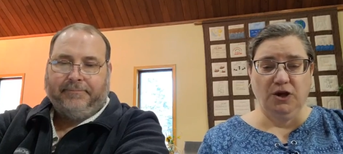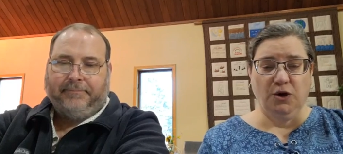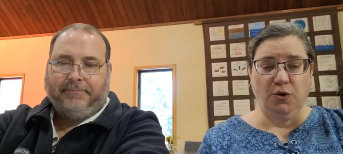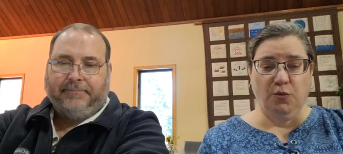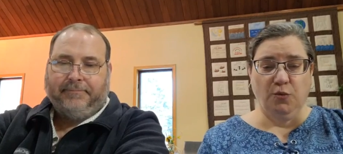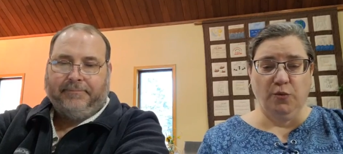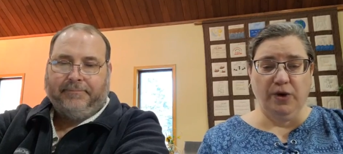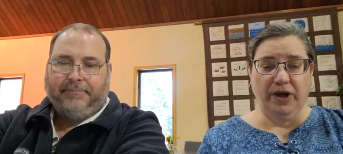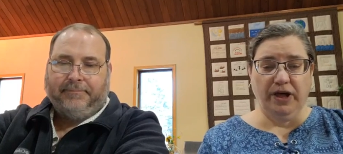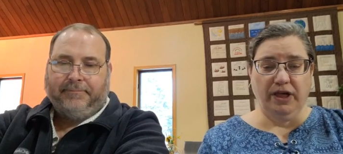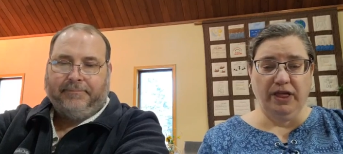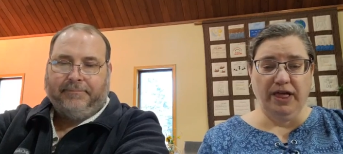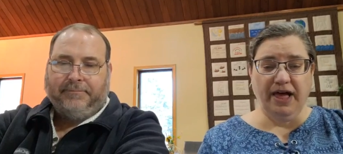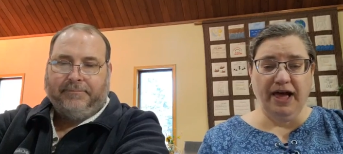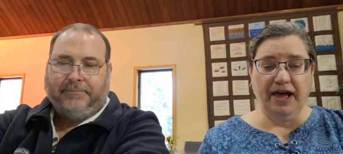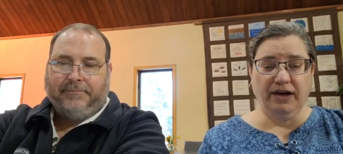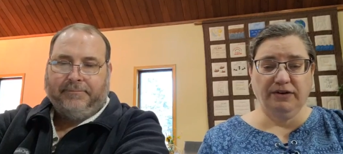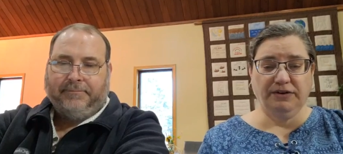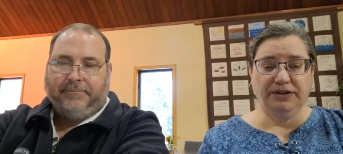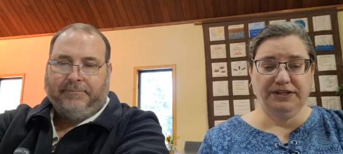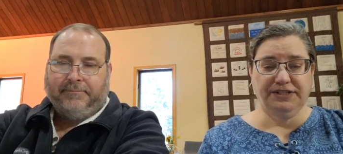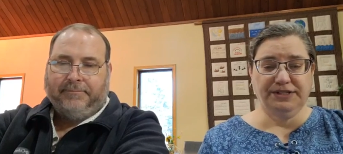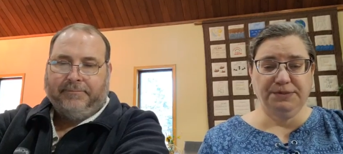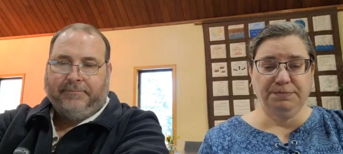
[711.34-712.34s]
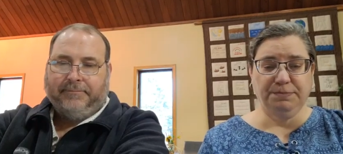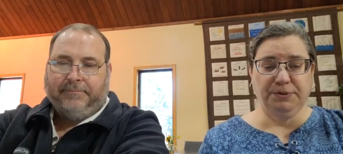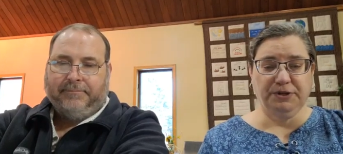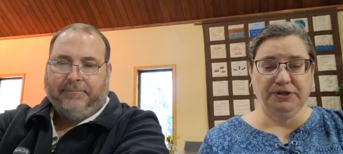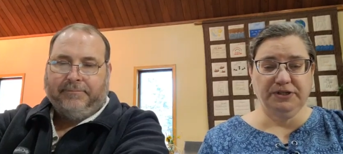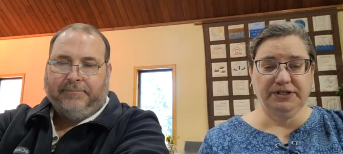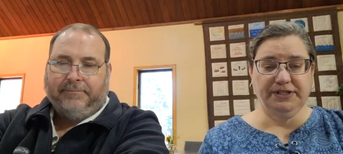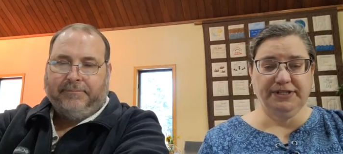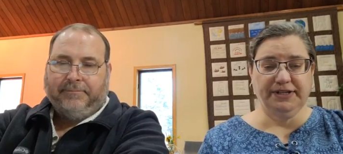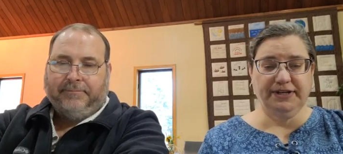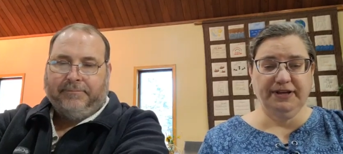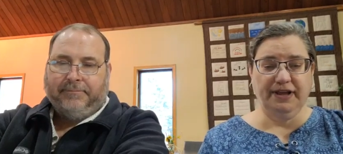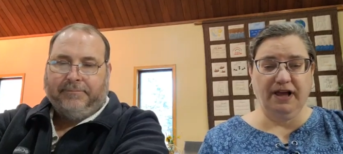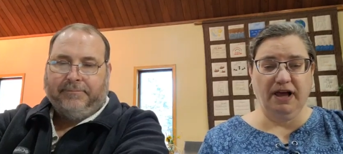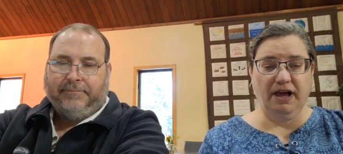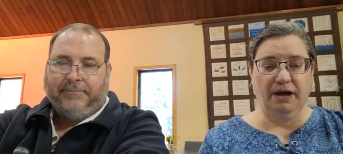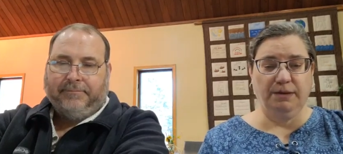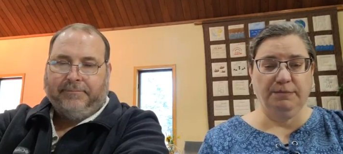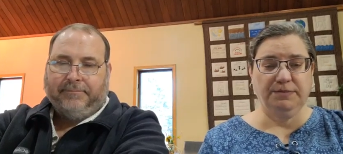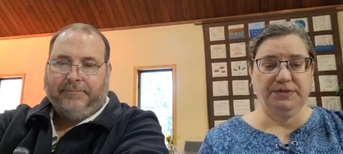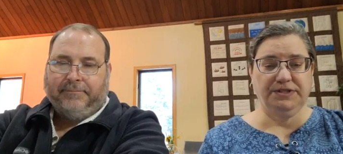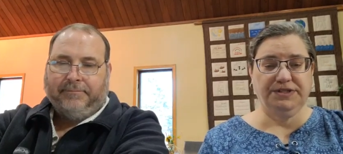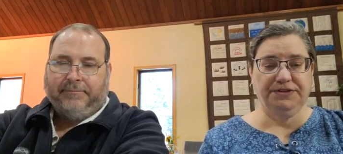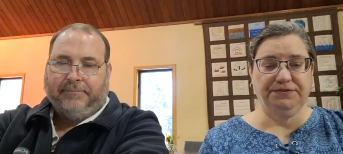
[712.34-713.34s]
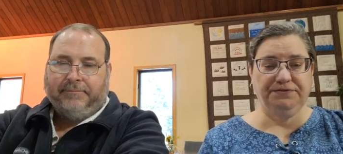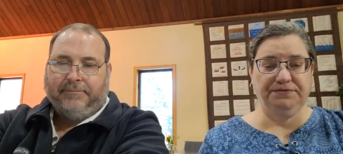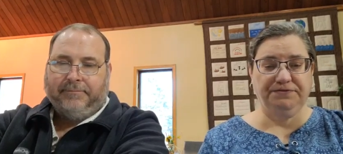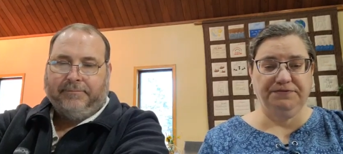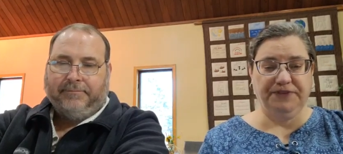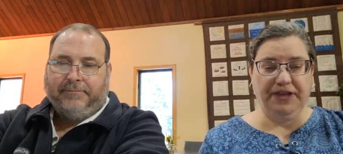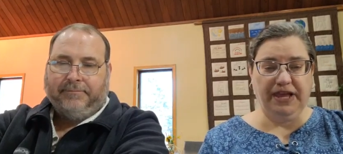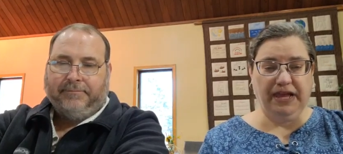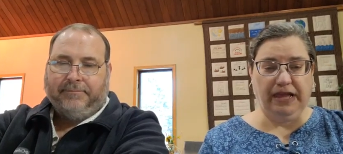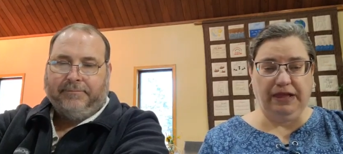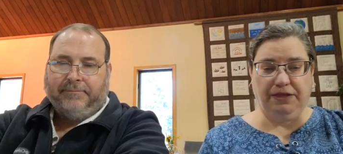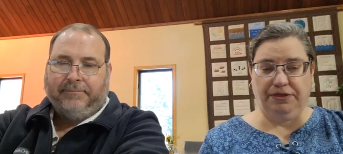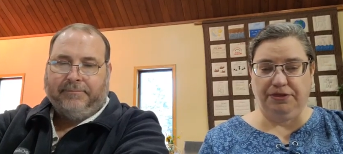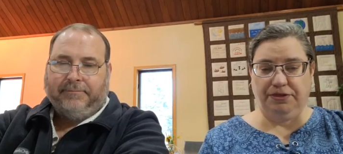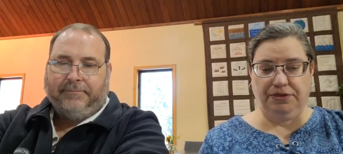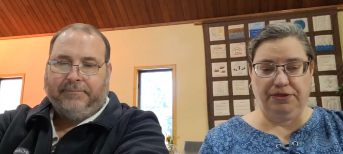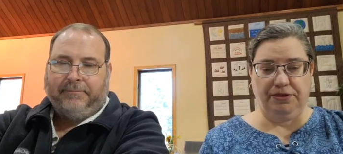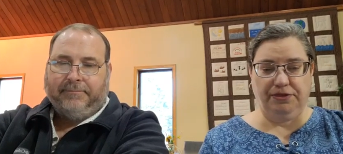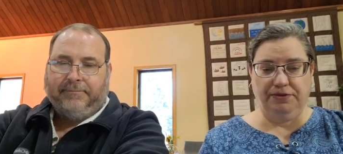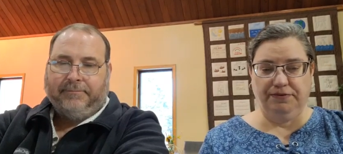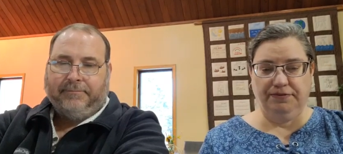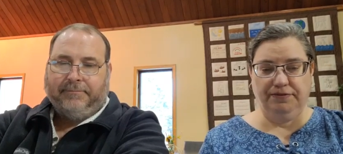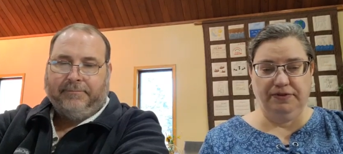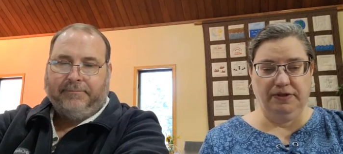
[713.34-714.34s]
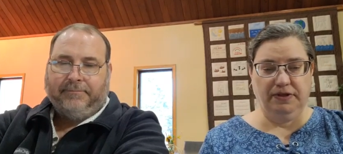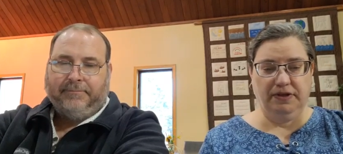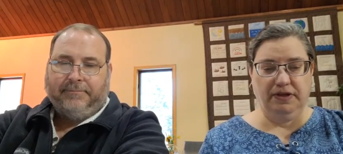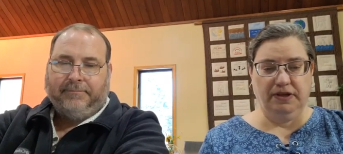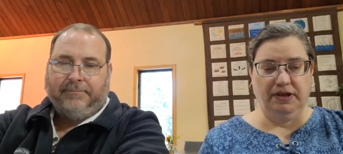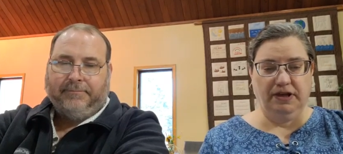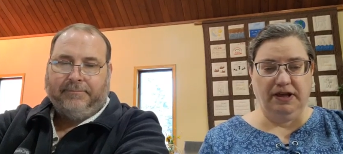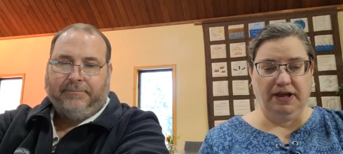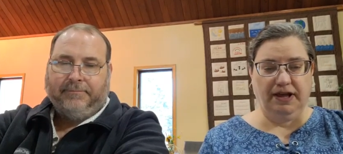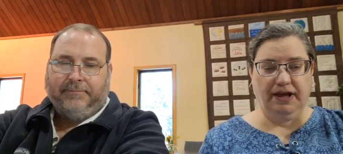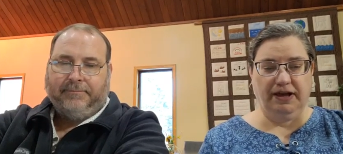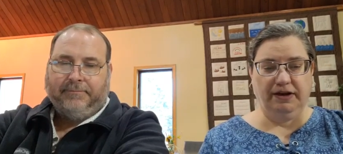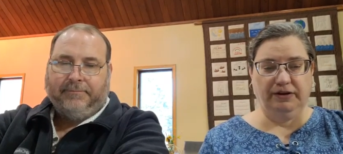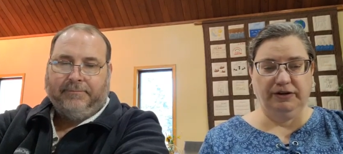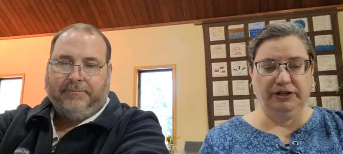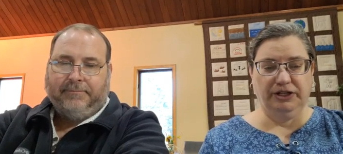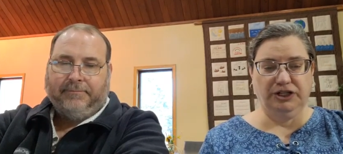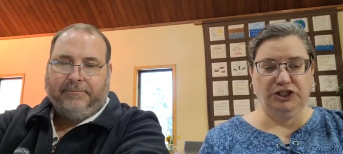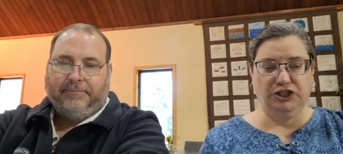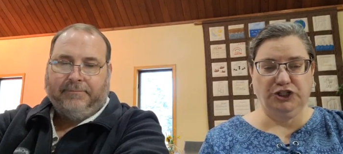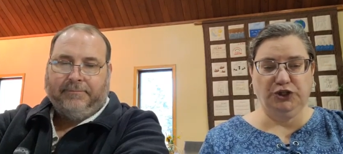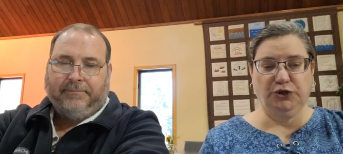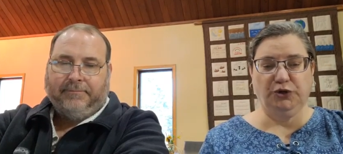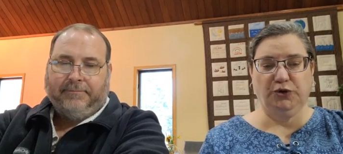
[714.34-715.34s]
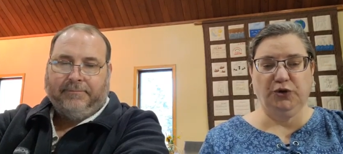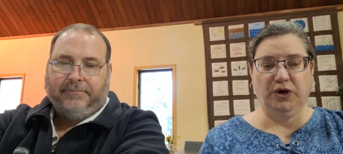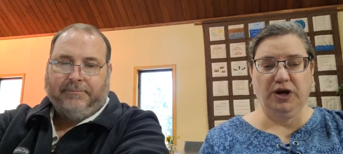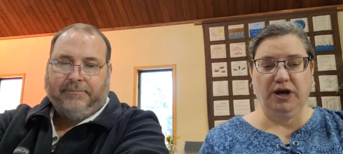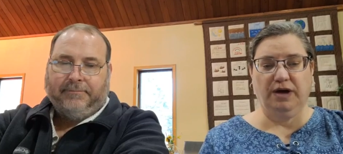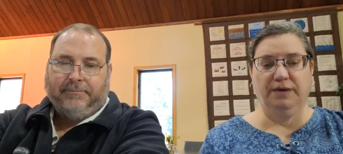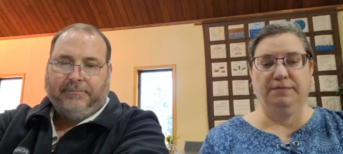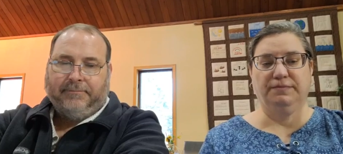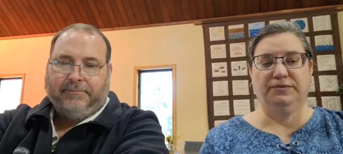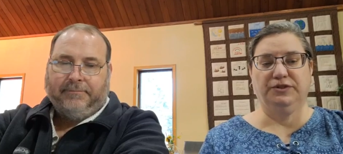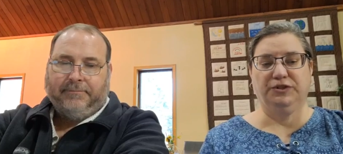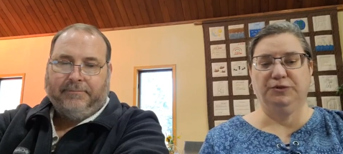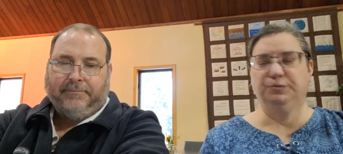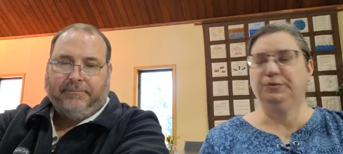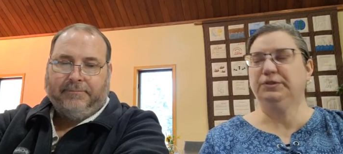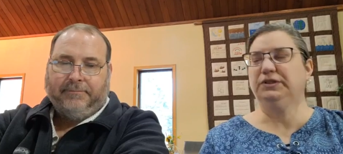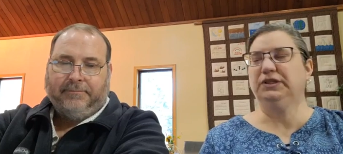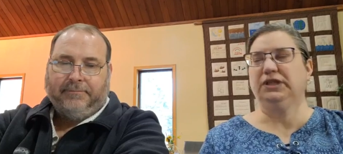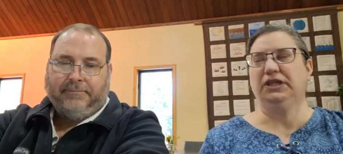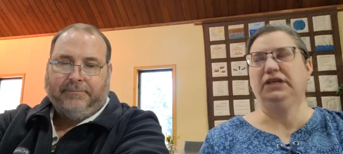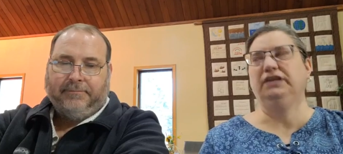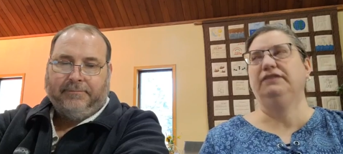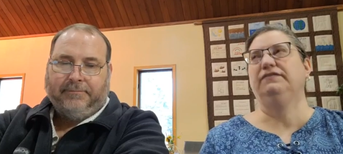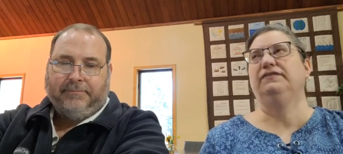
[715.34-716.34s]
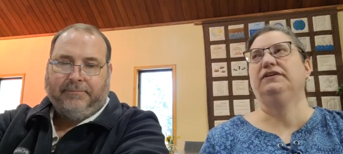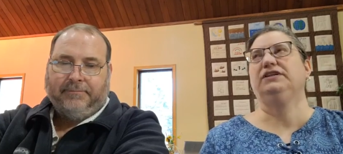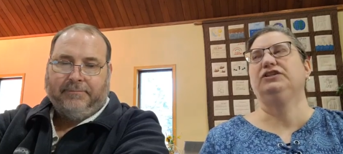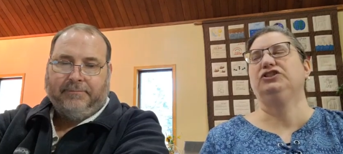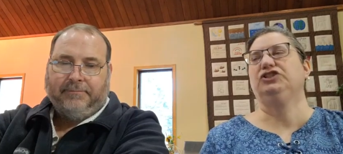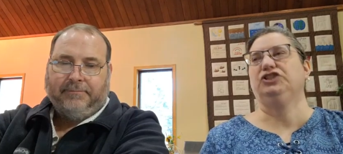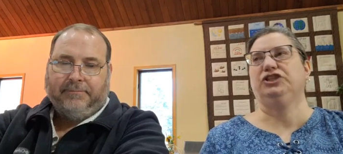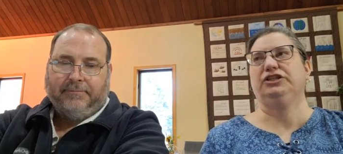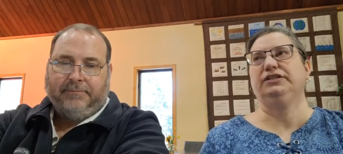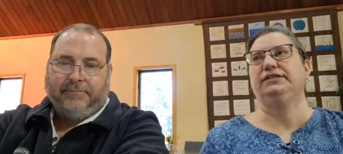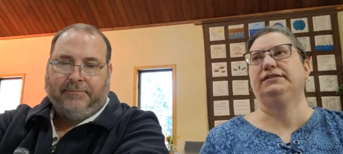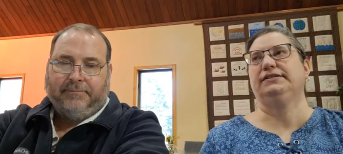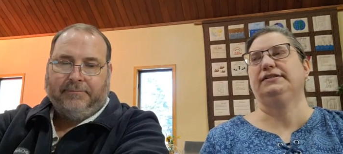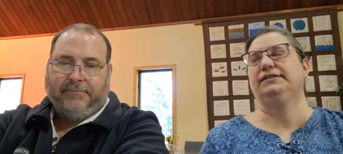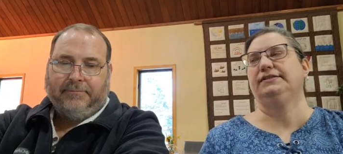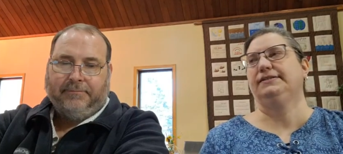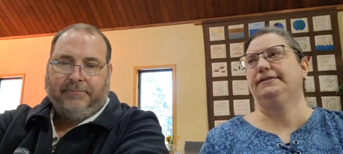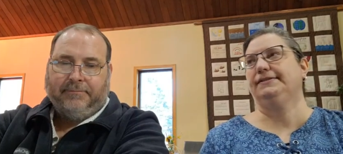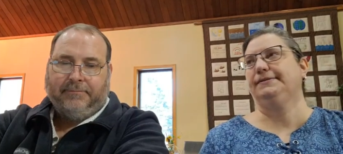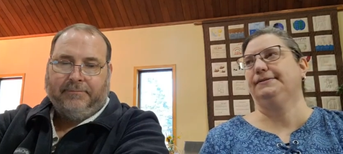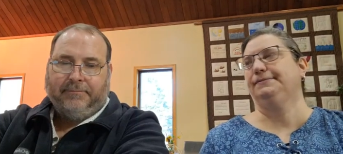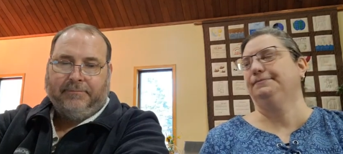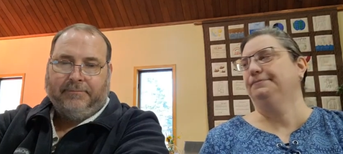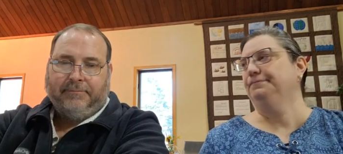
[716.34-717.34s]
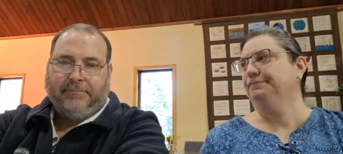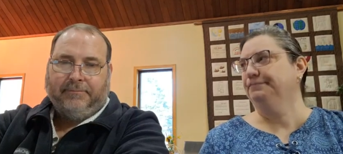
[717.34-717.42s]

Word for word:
Speaker 1: Well, how does a person come to faith? How did you come to believe in Jesus?